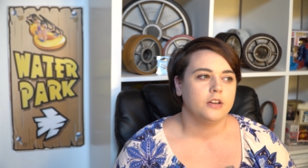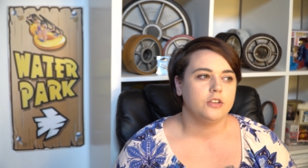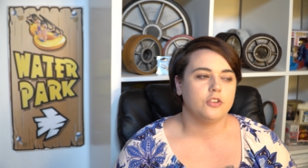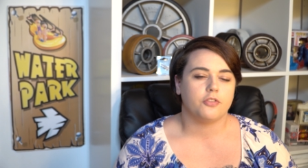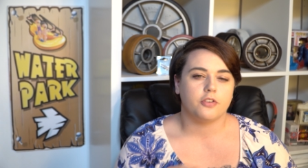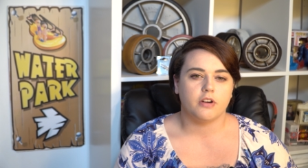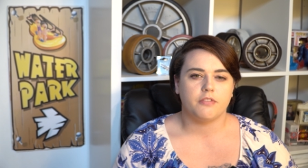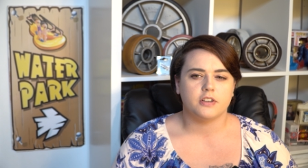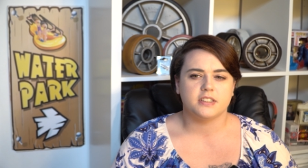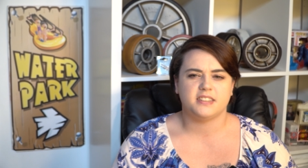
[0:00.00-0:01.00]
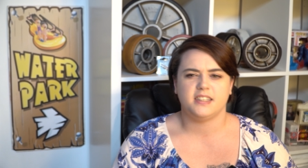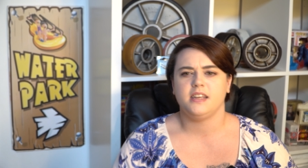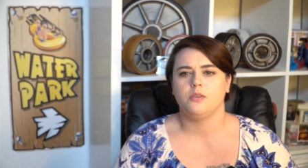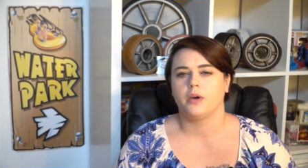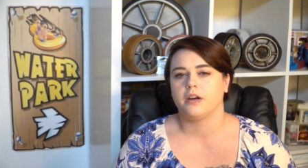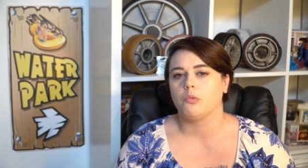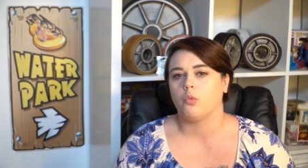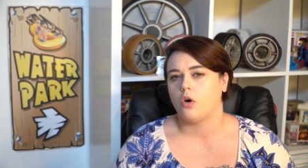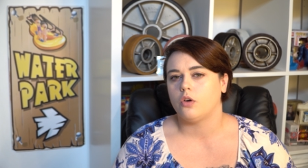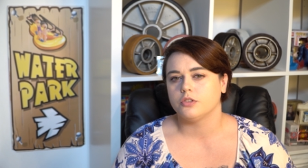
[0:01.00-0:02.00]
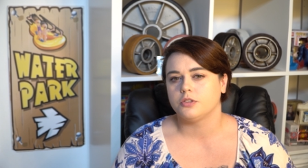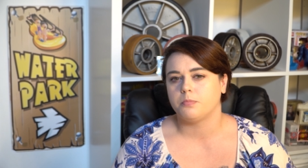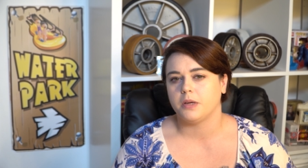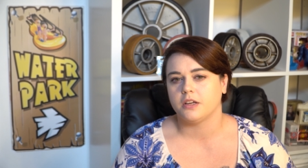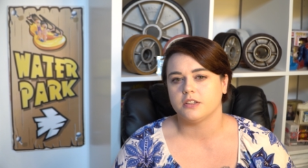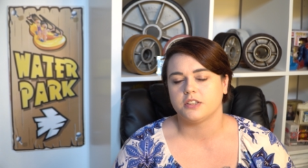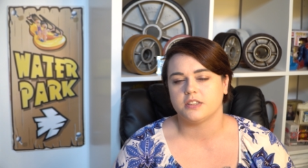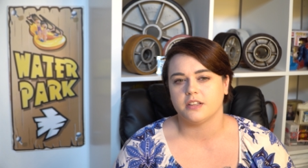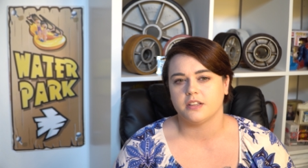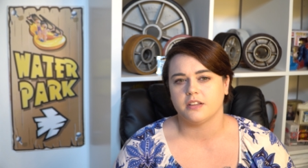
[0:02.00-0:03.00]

you'd forever see where it was, because